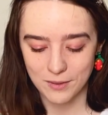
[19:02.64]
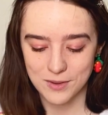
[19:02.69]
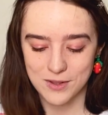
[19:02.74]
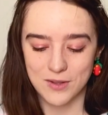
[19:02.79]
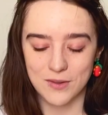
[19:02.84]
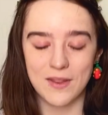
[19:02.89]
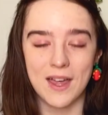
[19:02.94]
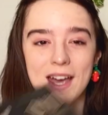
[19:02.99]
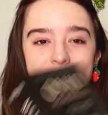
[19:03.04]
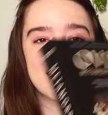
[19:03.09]
So
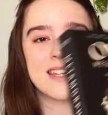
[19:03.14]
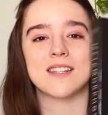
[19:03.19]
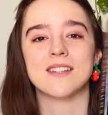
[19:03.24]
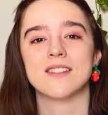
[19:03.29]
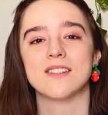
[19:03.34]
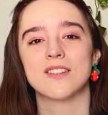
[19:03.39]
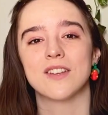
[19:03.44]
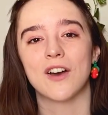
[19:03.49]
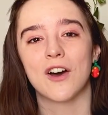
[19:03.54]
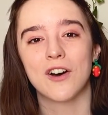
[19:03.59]
that
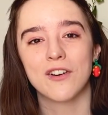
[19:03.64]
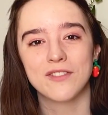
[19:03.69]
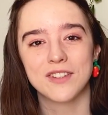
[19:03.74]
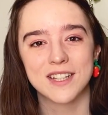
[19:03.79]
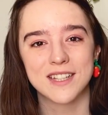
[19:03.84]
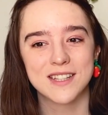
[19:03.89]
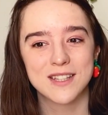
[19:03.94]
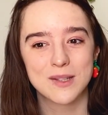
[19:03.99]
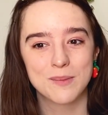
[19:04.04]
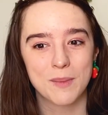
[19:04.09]
is
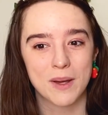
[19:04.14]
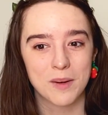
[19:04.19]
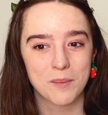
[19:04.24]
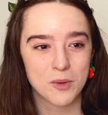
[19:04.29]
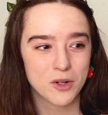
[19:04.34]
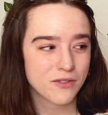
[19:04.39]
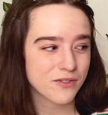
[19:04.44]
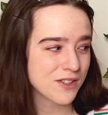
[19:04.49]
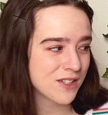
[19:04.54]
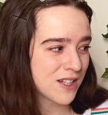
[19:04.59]
Ovid's
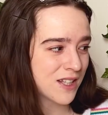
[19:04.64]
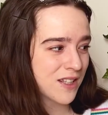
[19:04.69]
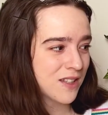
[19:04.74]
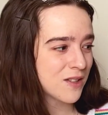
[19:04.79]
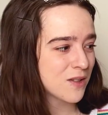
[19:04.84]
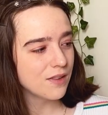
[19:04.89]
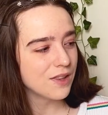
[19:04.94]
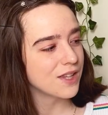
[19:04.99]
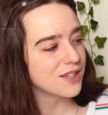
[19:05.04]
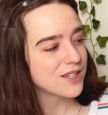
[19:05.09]
Metamorphoses.
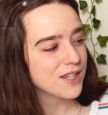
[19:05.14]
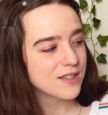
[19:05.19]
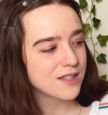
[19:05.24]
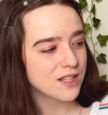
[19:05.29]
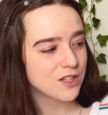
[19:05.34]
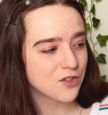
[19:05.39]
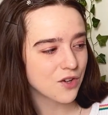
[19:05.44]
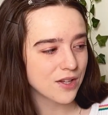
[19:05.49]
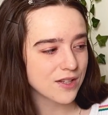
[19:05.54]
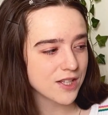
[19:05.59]
This is the
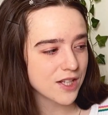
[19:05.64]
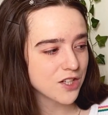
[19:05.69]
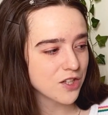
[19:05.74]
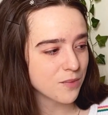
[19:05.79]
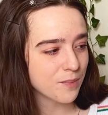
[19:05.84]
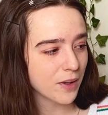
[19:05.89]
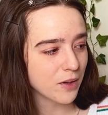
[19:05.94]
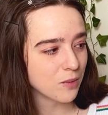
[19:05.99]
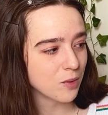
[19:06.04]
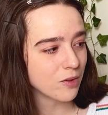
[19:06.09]
translation
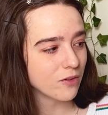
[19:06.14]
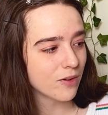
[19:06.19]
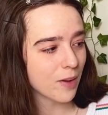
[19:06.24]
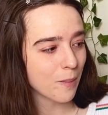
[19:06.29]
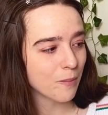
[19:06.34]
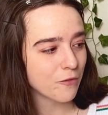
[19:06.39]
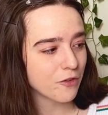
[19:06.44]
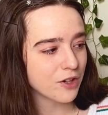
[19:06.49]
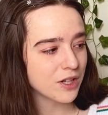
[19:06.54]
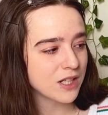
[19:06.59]
by Rolf
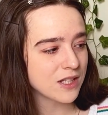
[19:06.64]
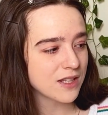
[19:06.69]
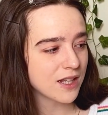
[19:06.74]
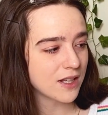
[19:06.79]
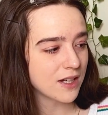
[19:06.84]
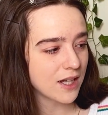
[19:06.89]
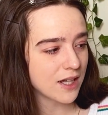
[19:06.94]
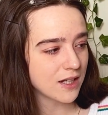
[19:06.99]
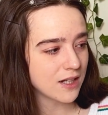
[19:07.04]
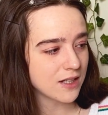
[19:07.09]
Humphreys and
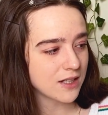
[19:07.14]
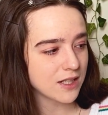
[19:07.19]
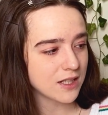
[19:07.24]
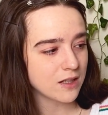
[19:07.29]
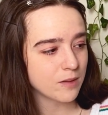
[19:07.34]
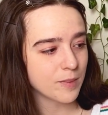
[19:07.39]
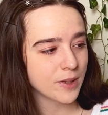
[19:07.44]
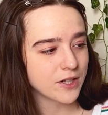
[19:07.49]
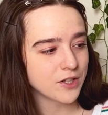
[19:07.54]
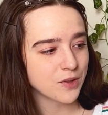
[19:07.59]
annotated
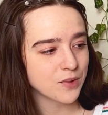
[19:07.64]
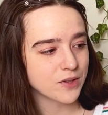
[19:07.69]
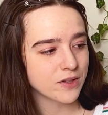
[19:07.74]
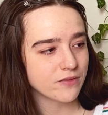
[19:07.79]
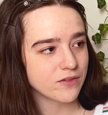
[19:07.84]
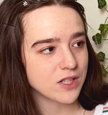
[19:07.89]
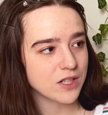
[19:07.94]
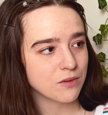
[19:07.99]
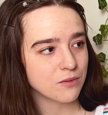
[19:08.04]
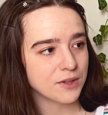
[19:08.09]
by Joseph
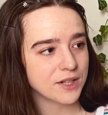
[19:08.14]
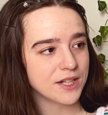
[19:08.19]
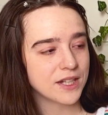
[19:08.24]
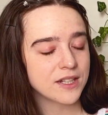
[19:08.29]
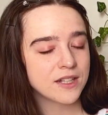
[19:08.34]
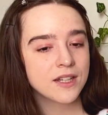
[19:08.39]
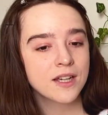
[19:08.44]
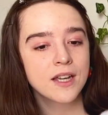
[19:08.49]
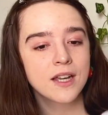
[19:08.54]
D. Reed.